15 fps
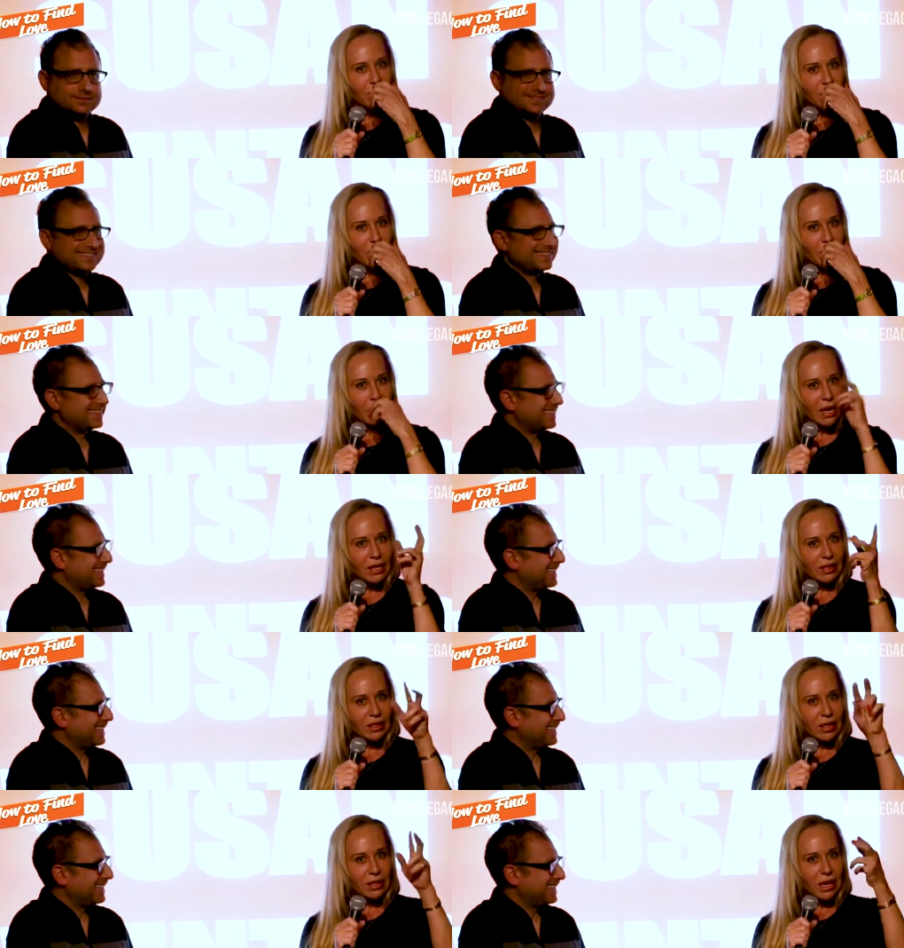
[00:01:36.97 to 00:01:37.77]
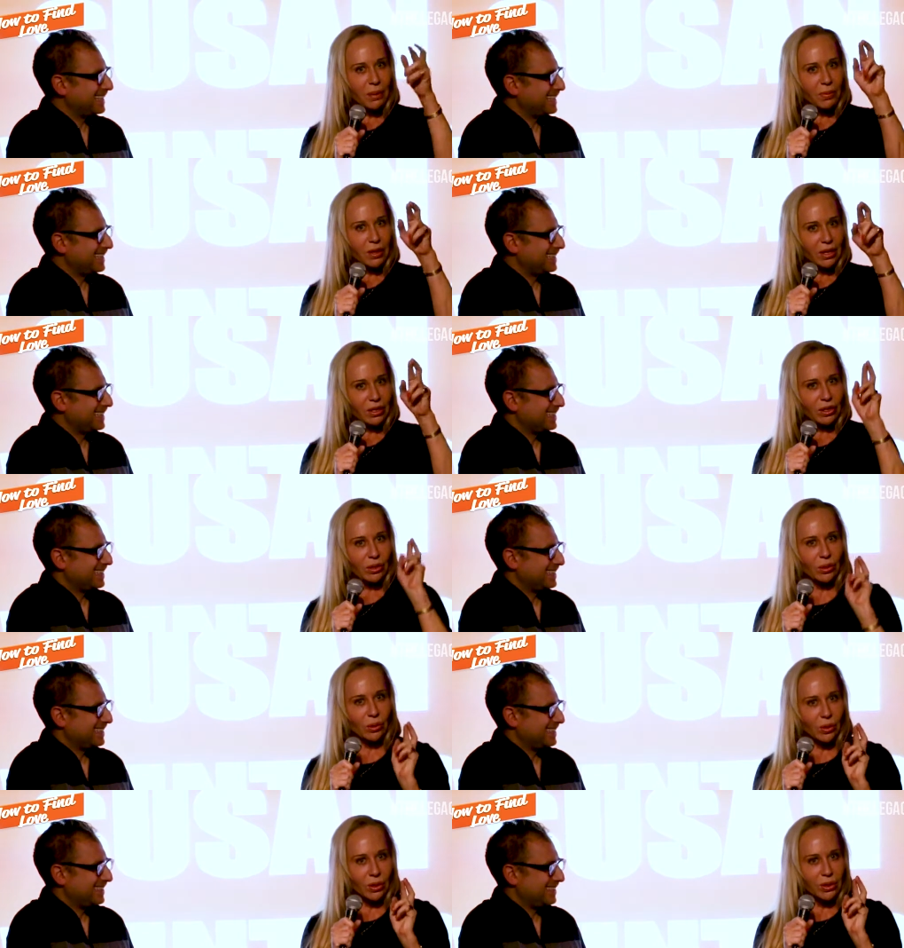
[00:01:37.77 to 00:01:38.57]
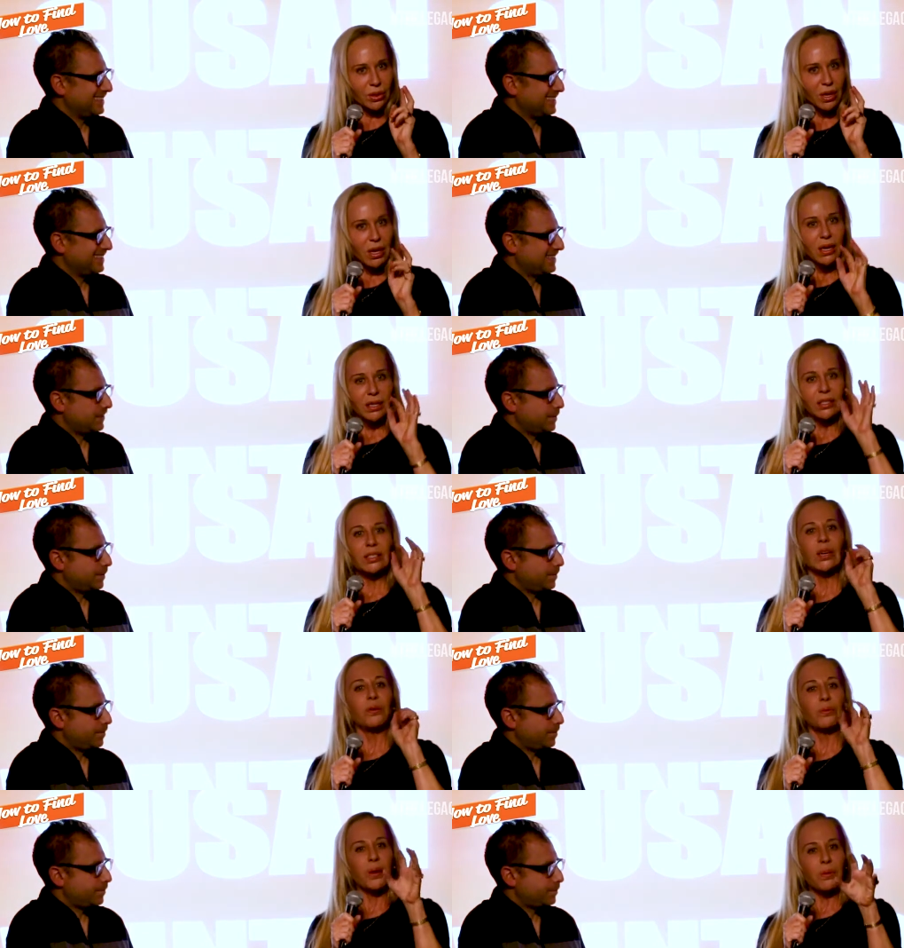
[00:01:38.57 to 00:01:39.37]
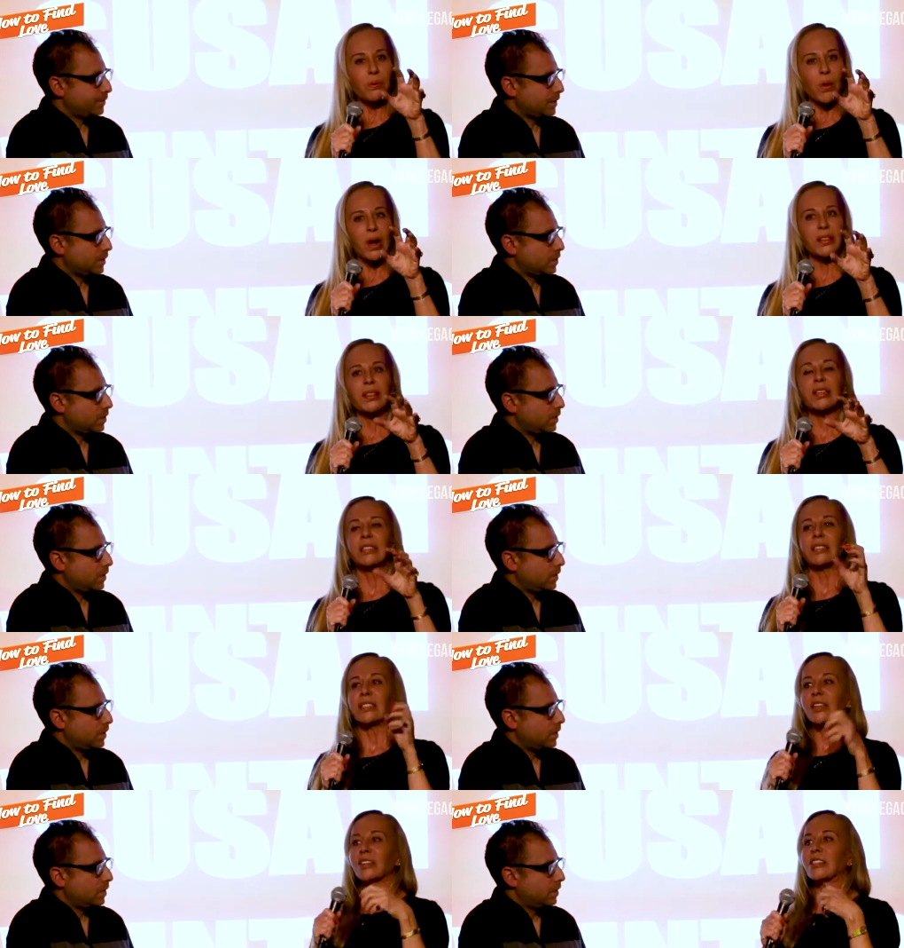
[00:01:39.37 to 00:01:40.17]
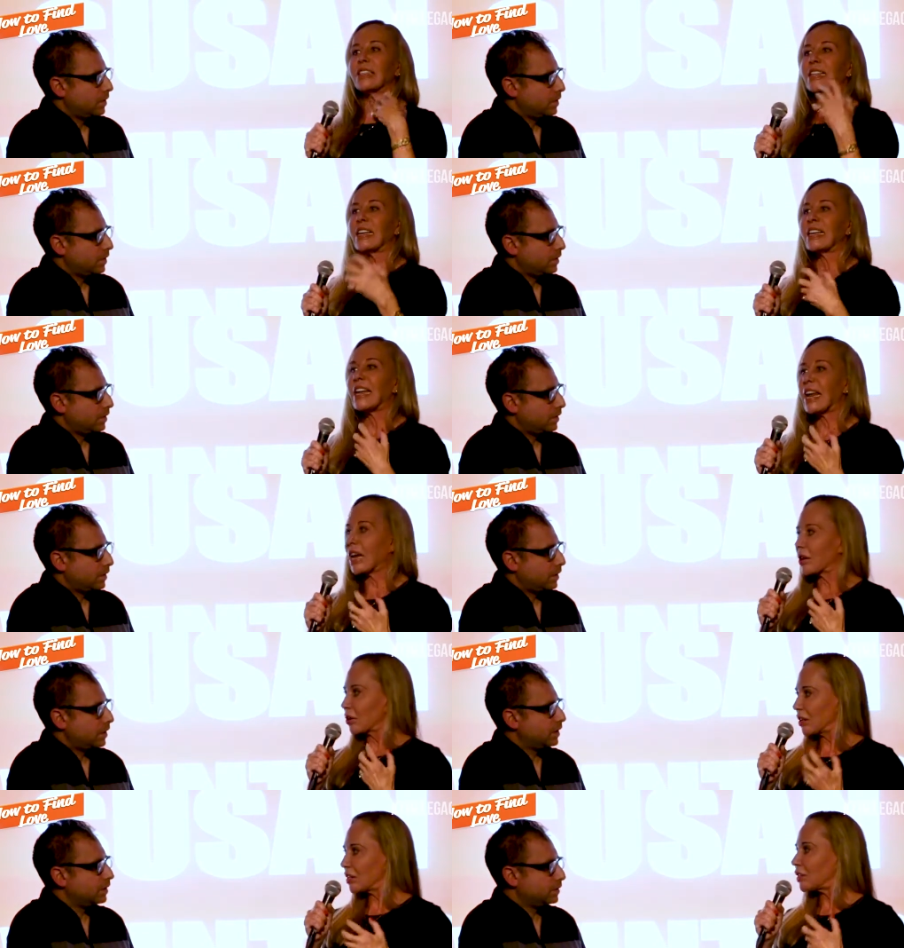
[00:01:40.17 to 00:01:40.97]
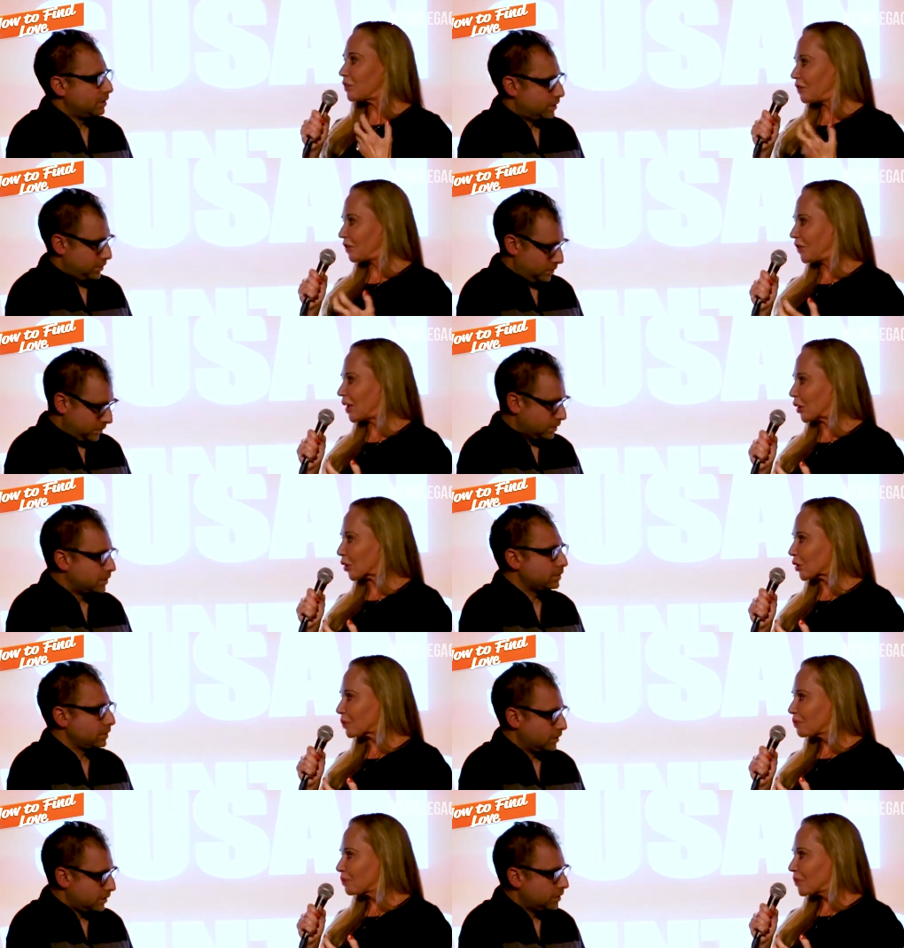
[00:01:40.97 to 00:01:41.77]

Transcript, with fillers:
Speaker 1: There, it's the double-edged sword. So we want this. There's an inherent fear.